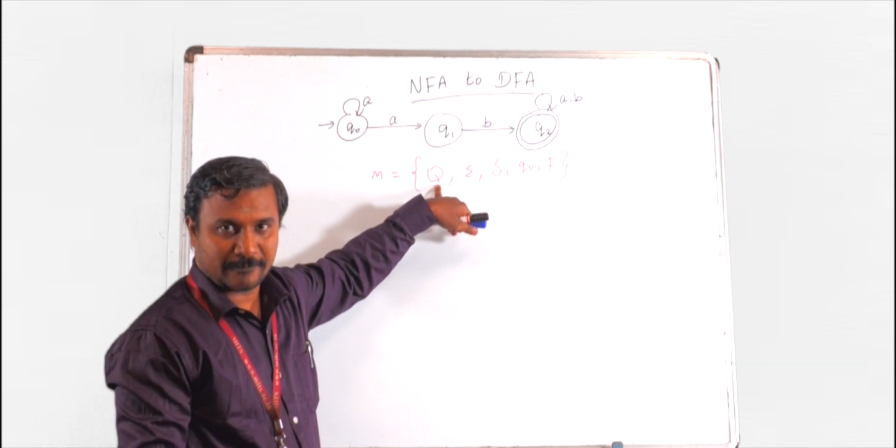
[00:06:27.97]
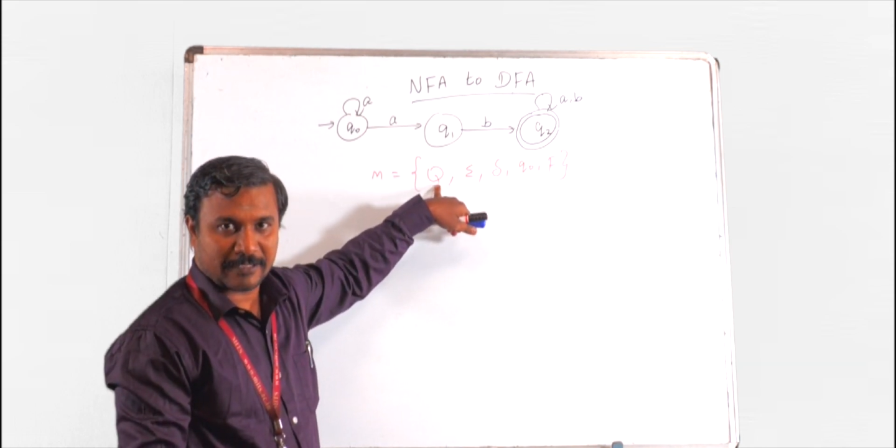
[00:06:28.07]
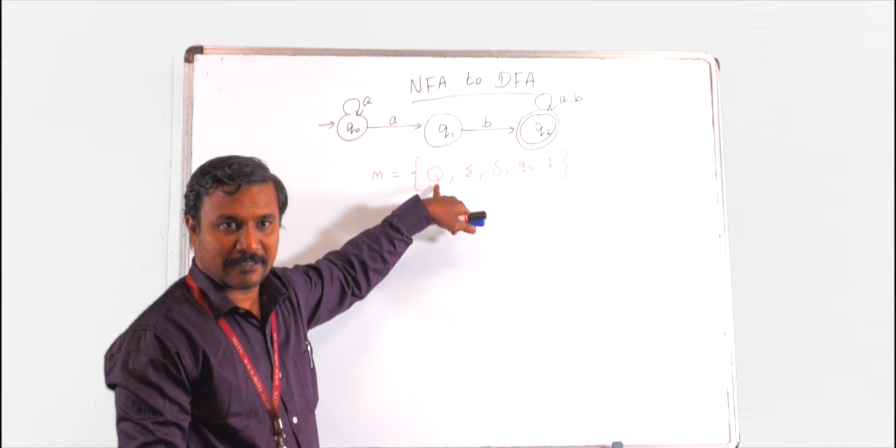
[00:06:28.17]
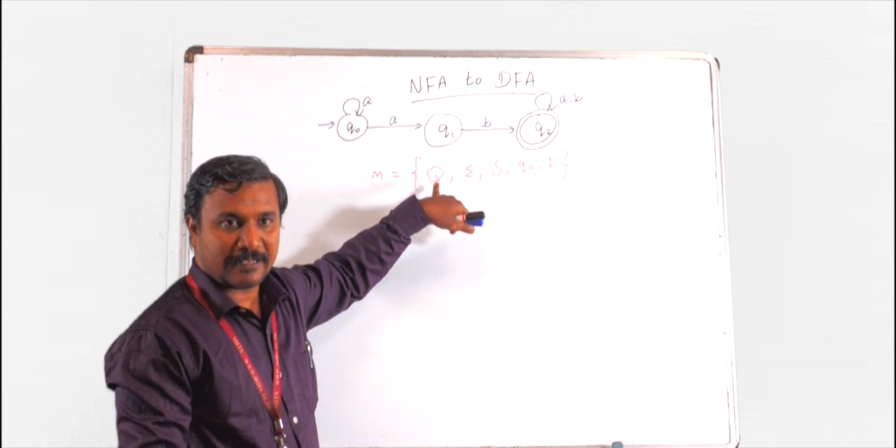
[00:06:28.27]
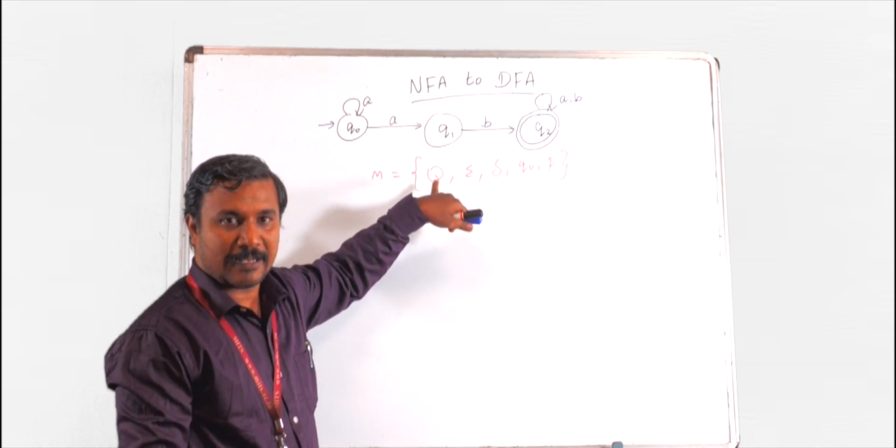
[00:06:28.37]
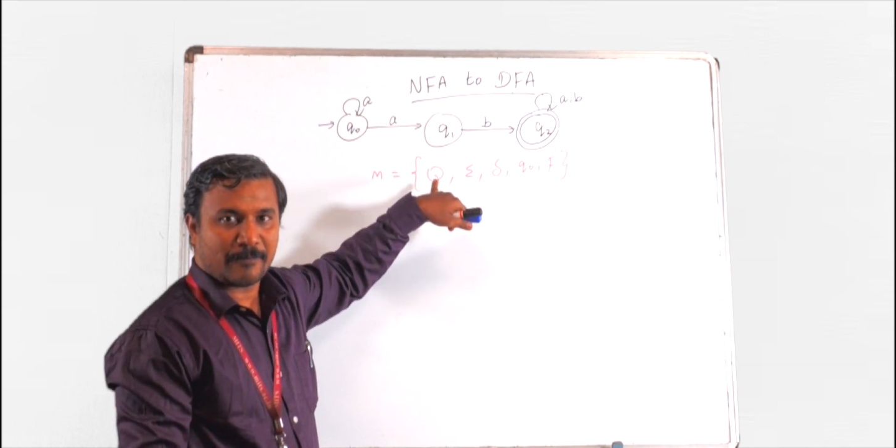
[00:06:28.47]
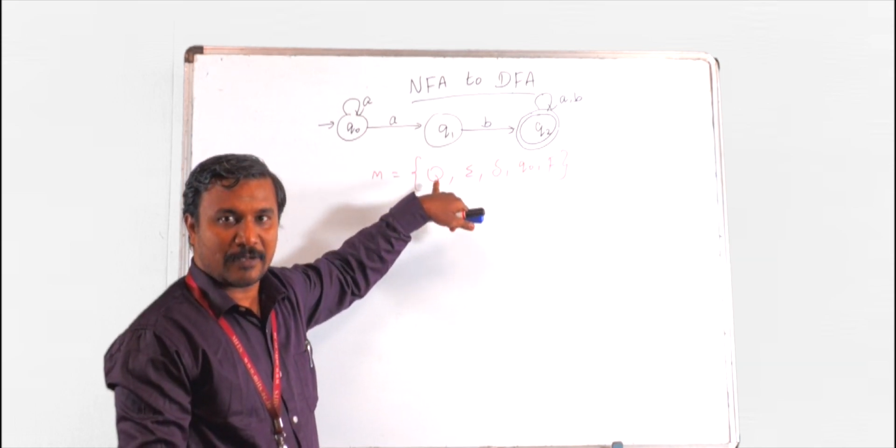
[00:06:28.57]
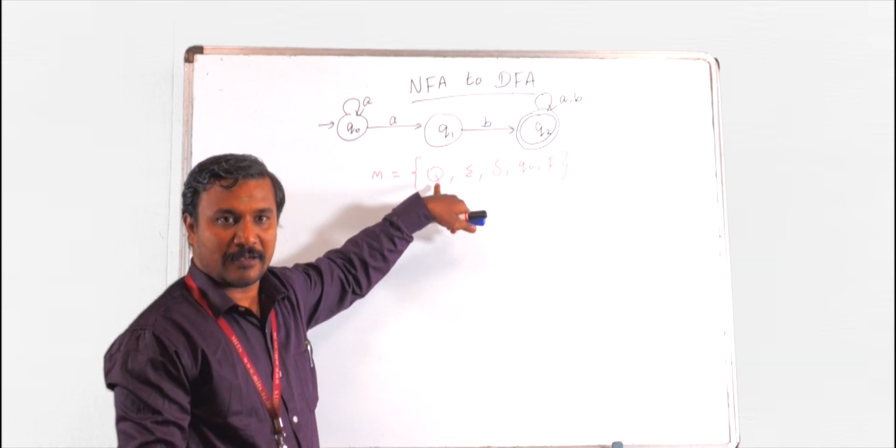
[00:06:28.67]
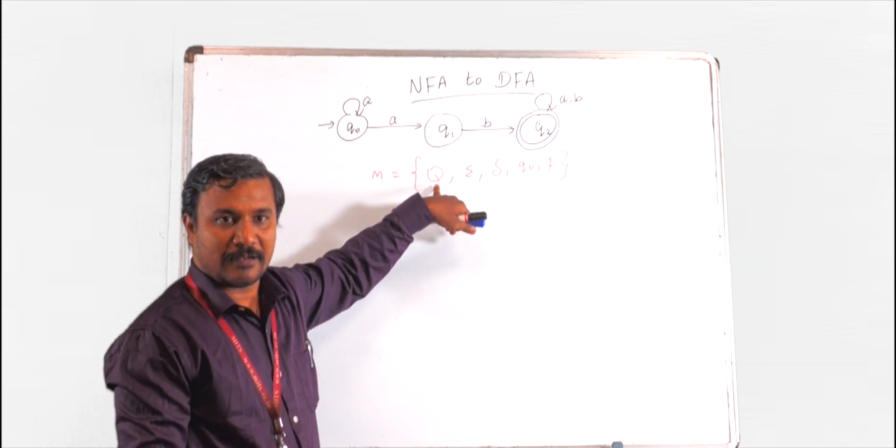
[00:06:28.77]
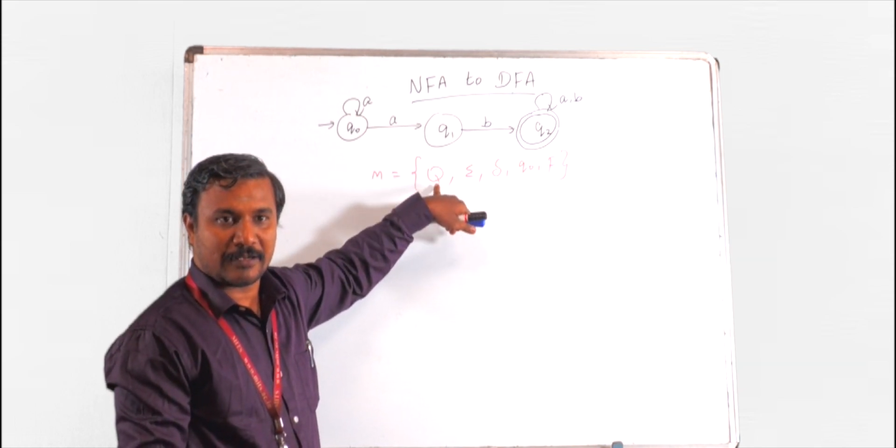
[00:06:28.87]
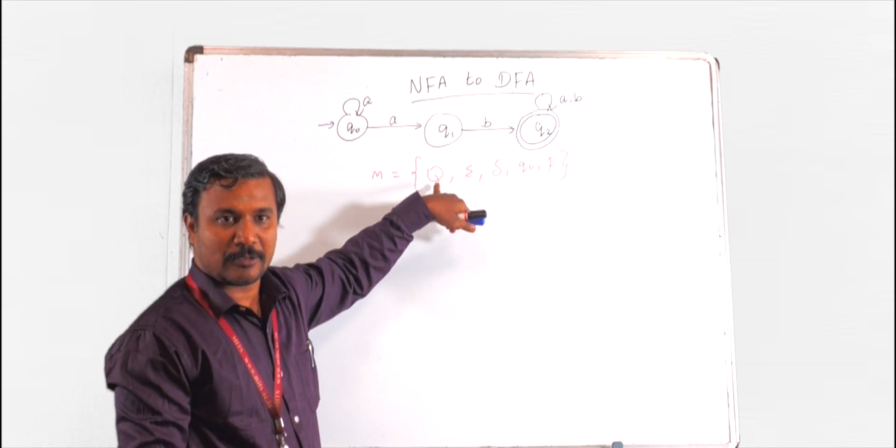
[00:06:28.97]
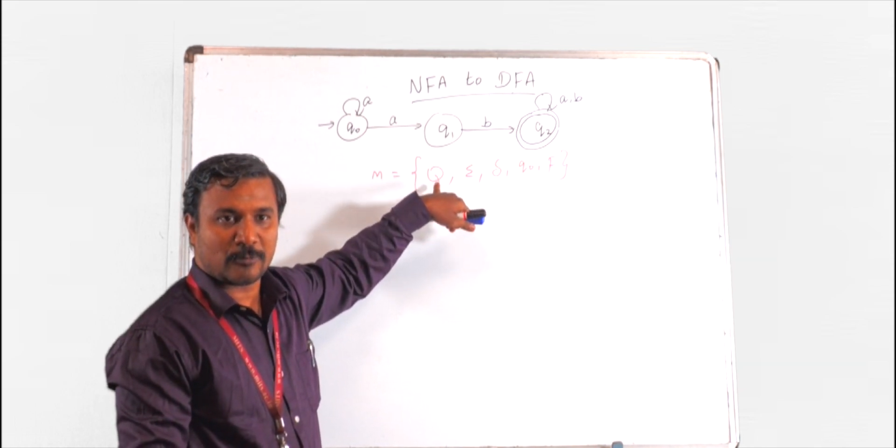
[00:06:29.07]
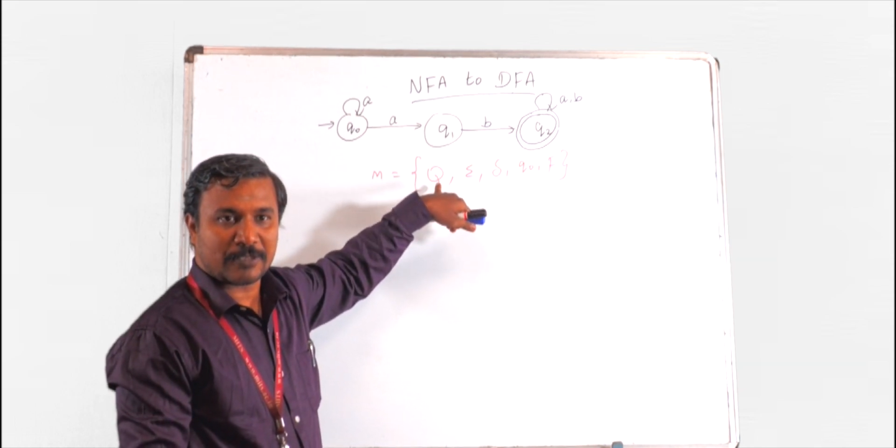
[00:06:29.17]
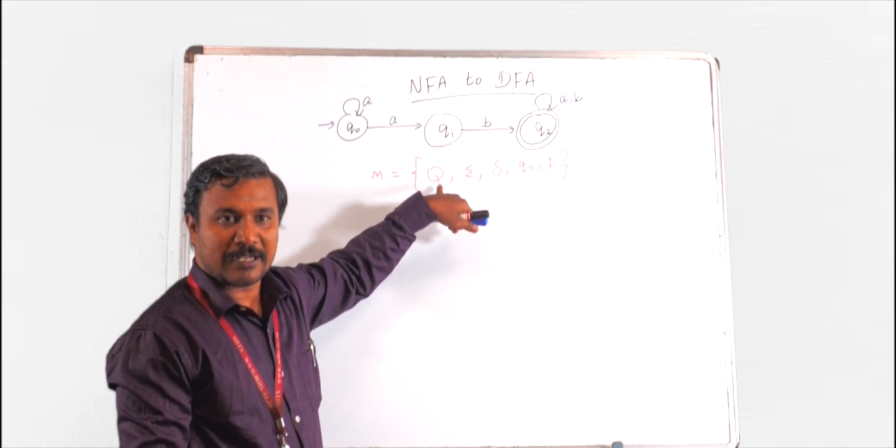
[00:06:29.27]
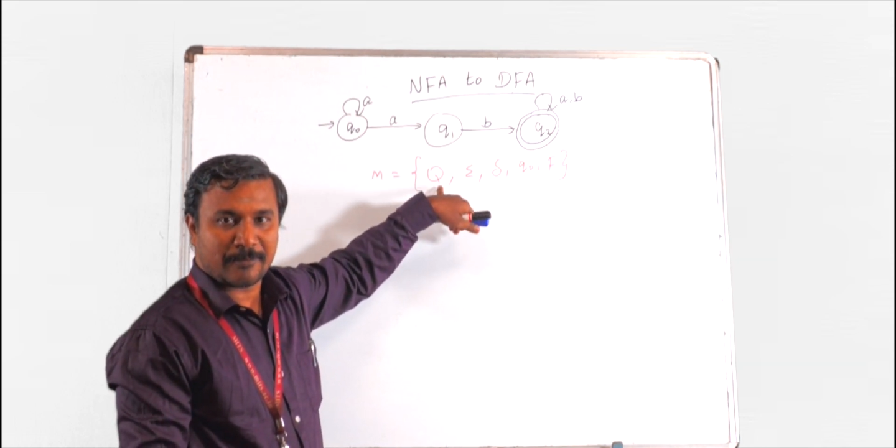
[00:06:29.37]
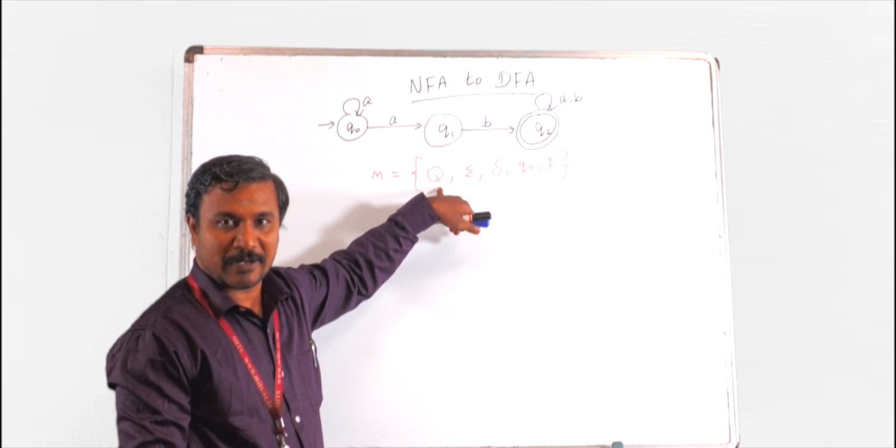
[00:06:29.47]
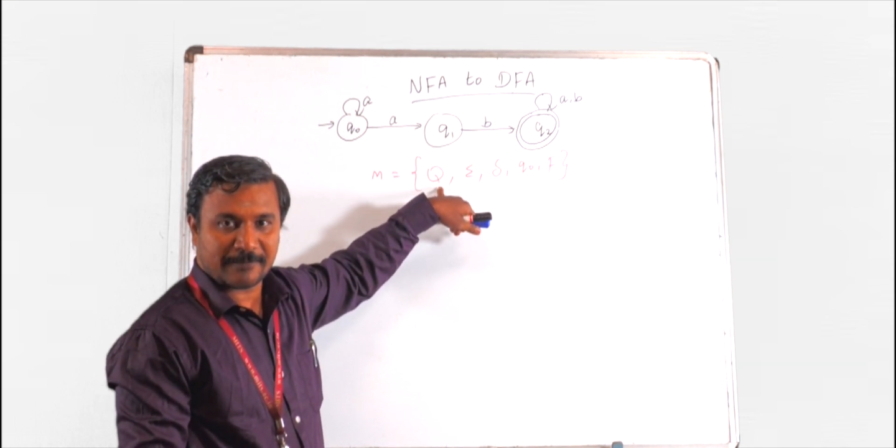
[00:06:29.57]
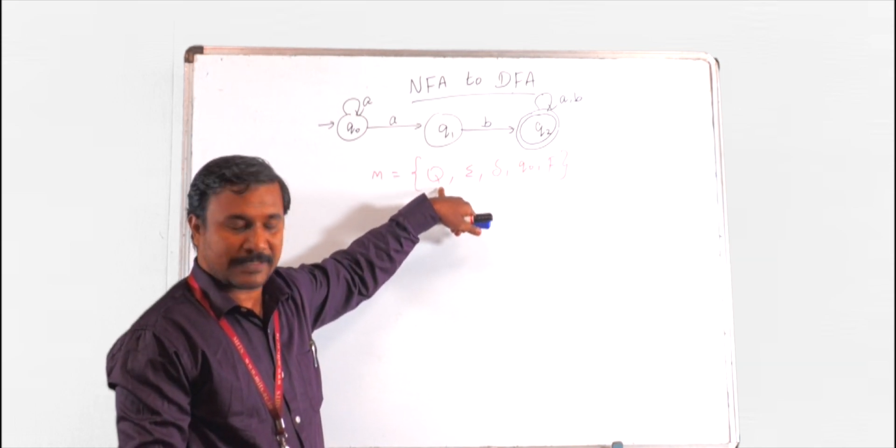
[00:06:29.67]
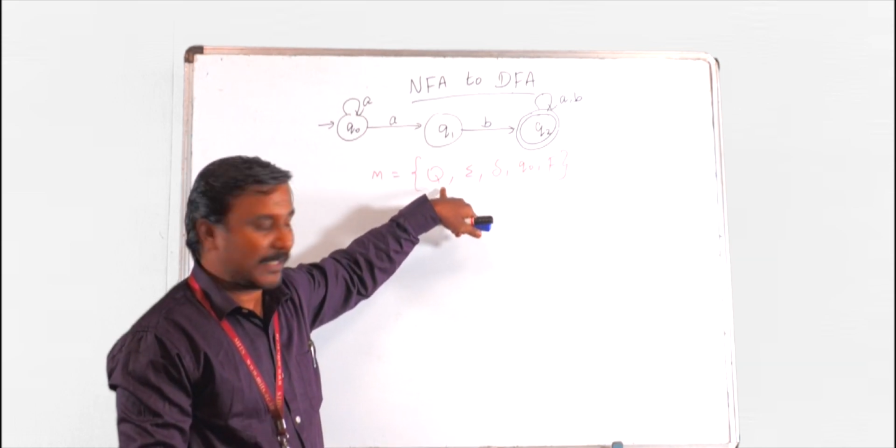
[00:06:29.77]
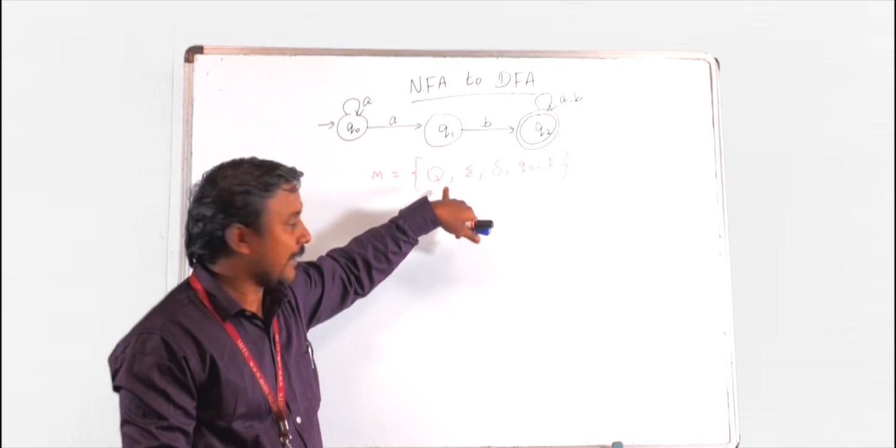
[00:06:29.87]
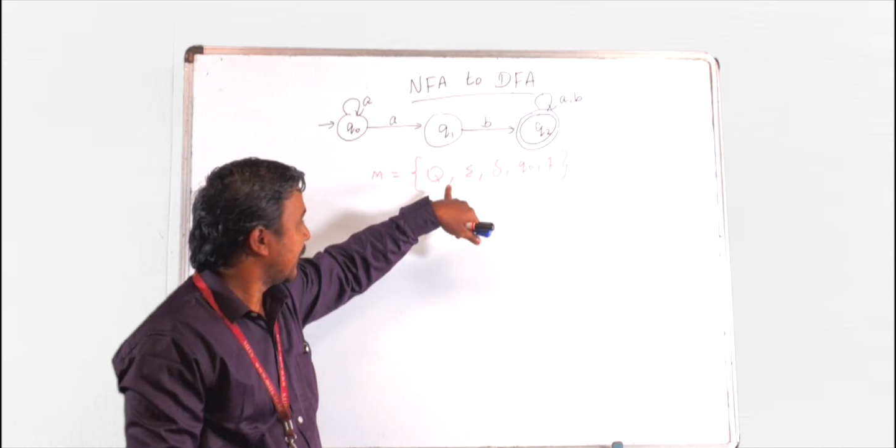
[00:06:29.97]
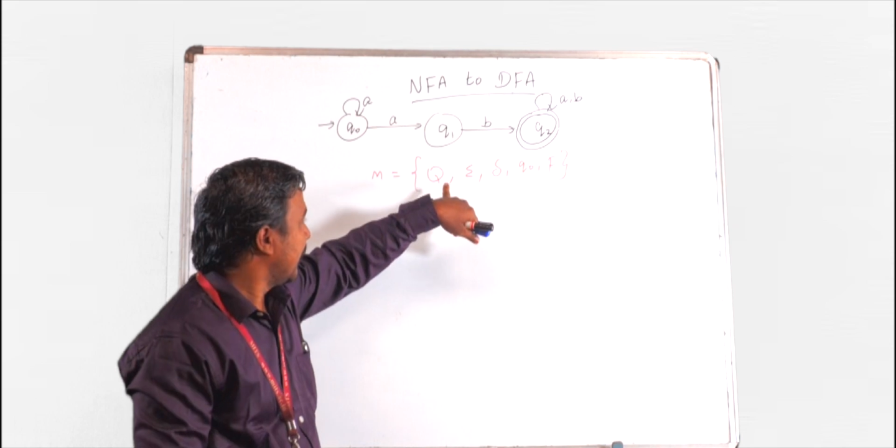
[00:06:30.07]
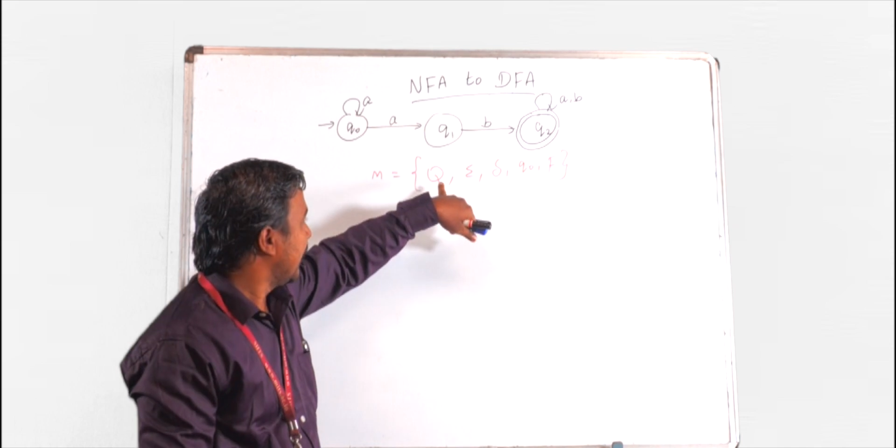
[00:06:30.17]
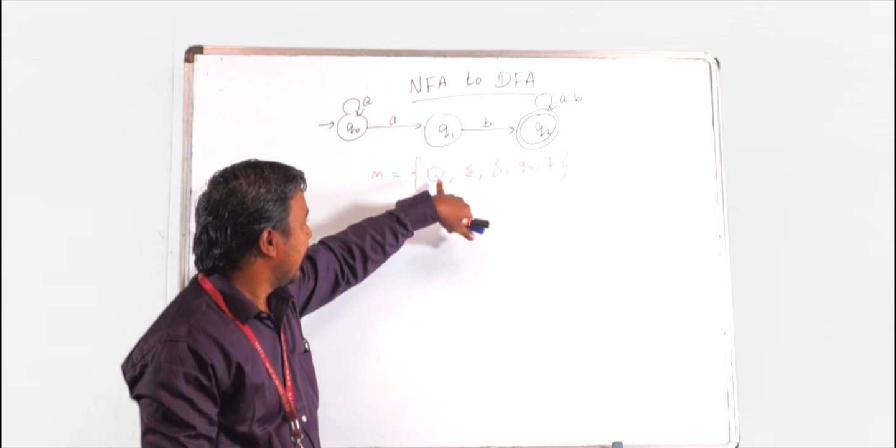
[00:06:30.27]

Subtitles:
What are the total number of states?